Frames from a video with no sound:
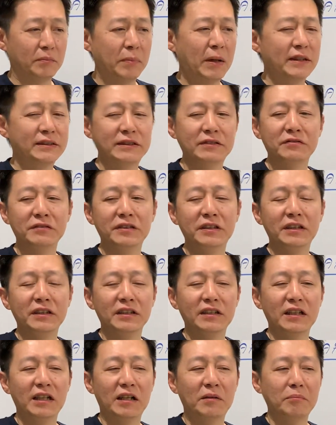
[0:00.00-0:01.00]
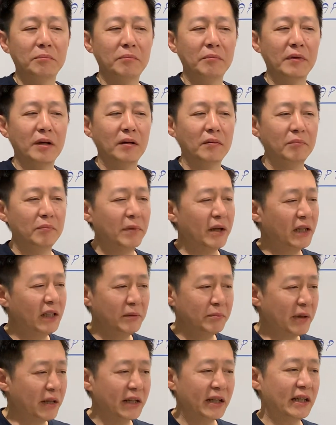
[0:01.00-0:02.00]
parcel reading, there are
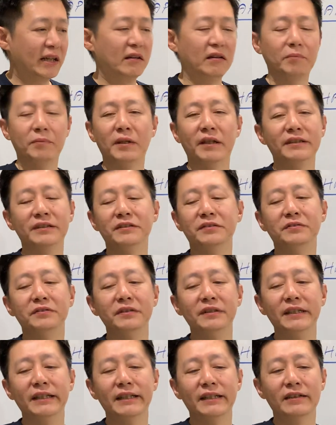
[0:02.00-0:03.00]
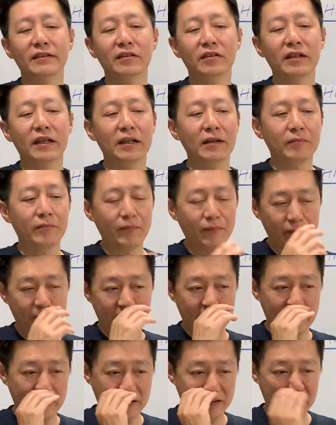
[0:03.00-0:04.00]
many kind of parcel reading. Okay,
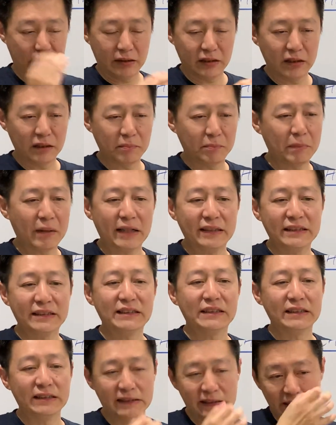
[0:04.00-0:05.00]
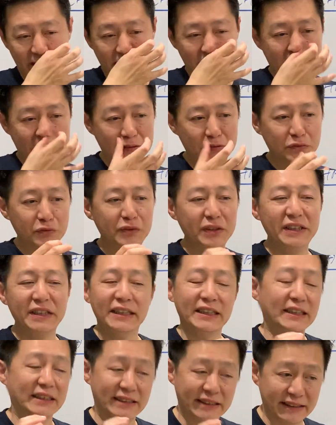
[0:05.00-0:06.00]
the parcel
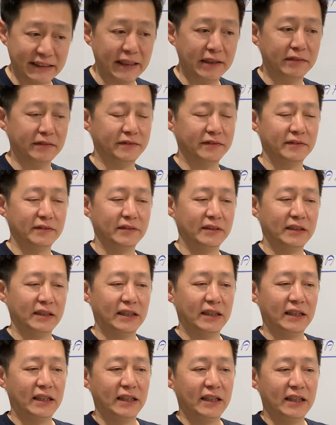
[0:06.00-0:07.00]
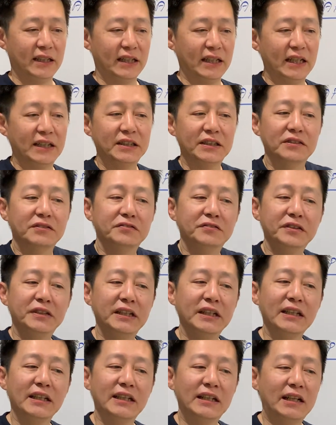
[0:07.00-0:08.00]
reading itself and the
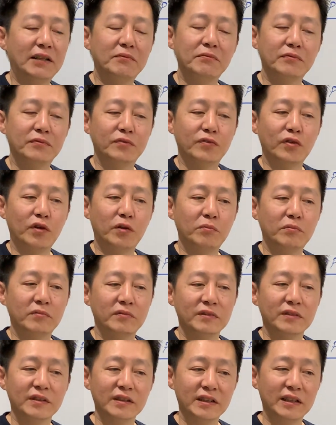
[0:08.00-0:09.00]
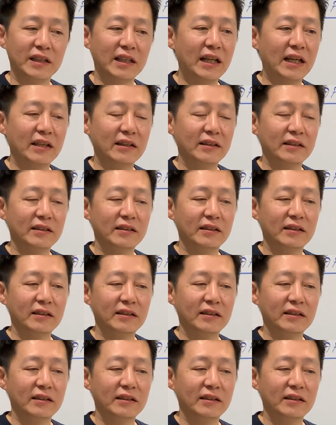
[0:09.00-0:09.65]
reading come from the luck,